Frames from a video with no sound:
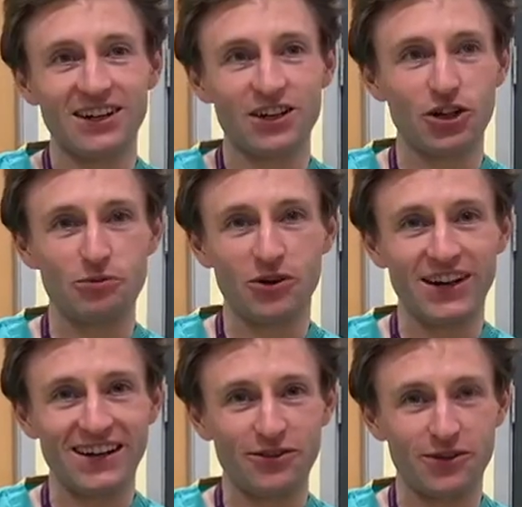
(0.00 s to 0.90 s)
Good morning,
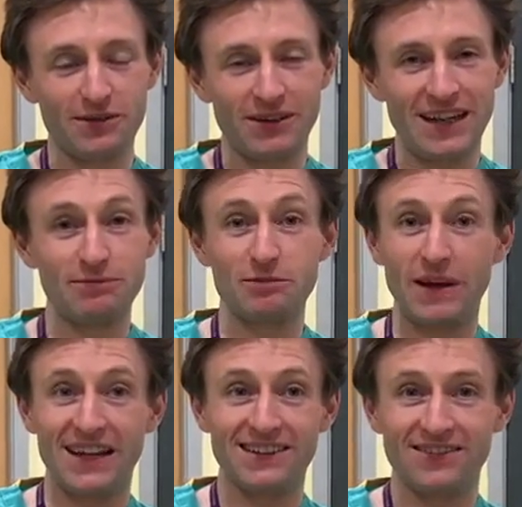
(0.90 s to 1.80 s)
everyone. My name's
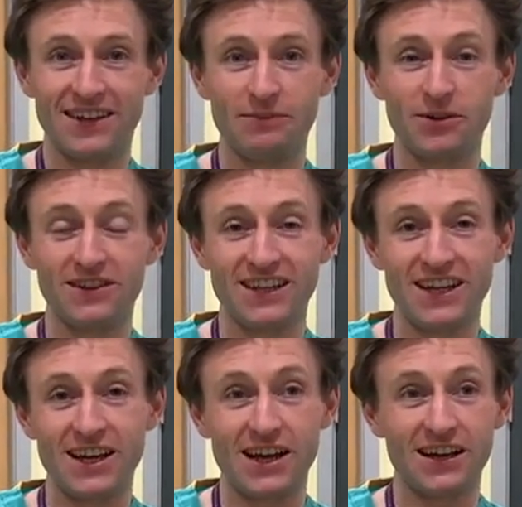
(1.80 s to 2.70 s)
Ben. I'm one of
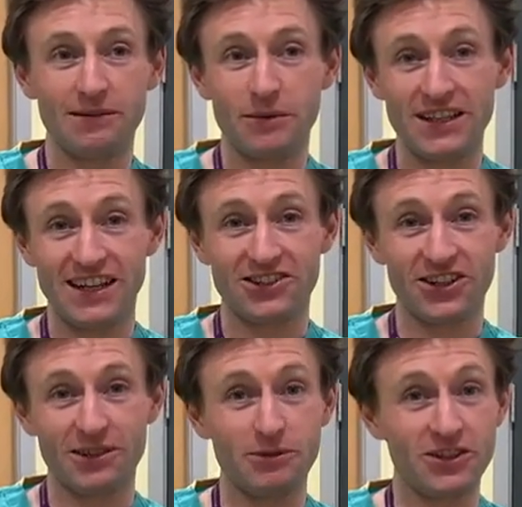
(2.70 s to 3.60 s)
the paediatric
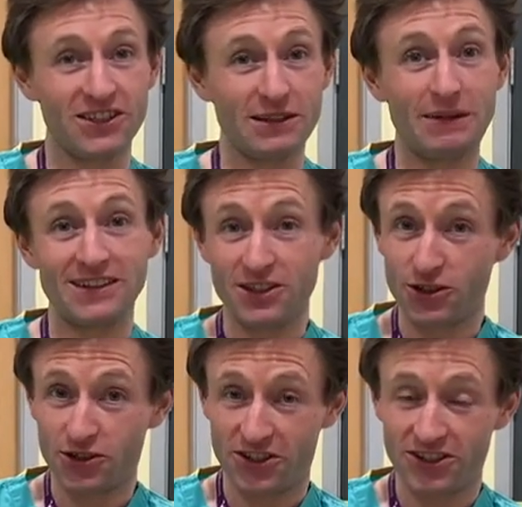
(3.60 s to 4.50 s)
emergency medicine
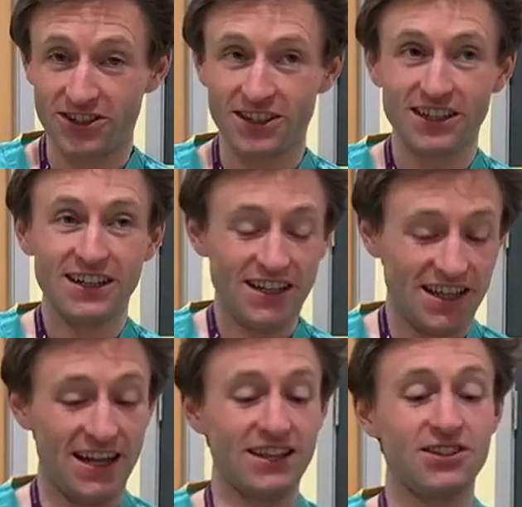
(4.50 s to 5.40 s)
doctors.
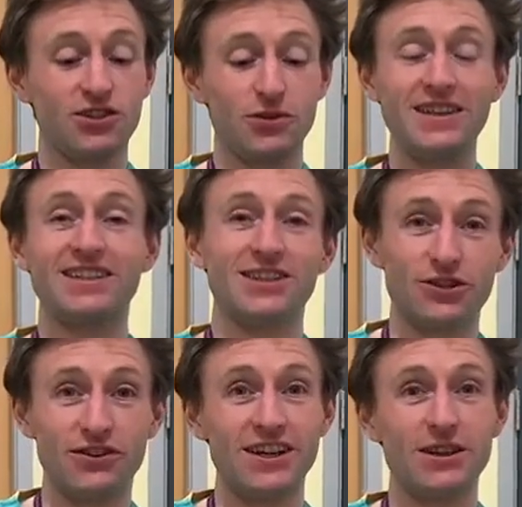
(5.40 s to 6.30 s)
It's 20 to
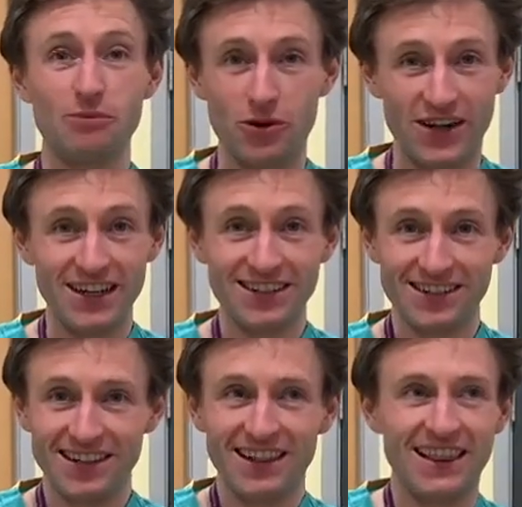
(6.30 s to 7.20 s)
3 in the morning
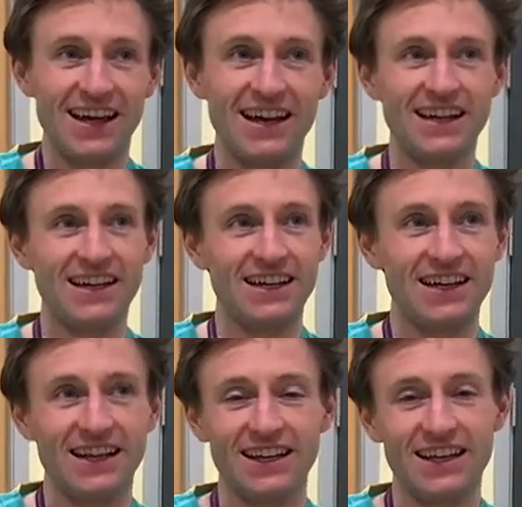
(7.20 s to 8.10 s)

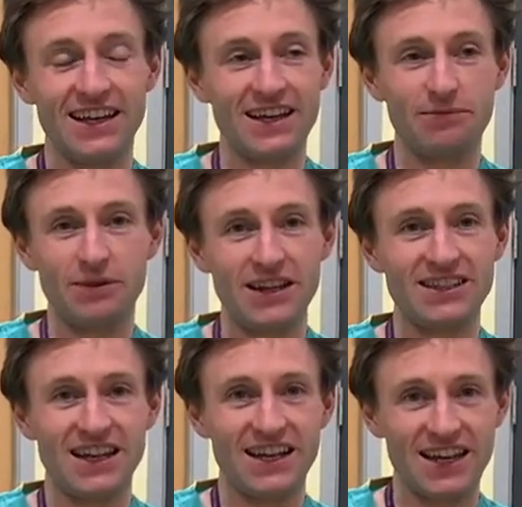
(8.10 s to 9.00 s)
in Peds
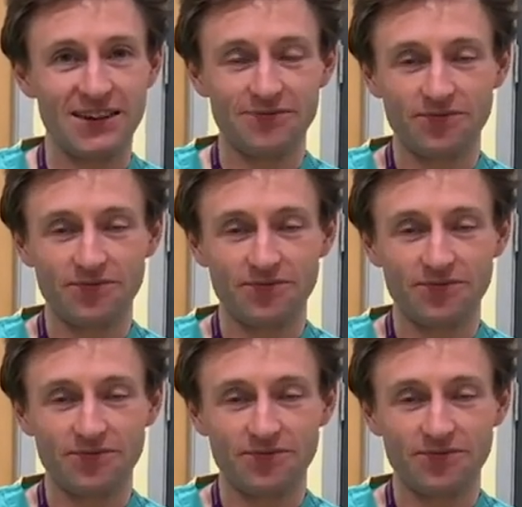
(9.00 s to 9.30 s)
A&E.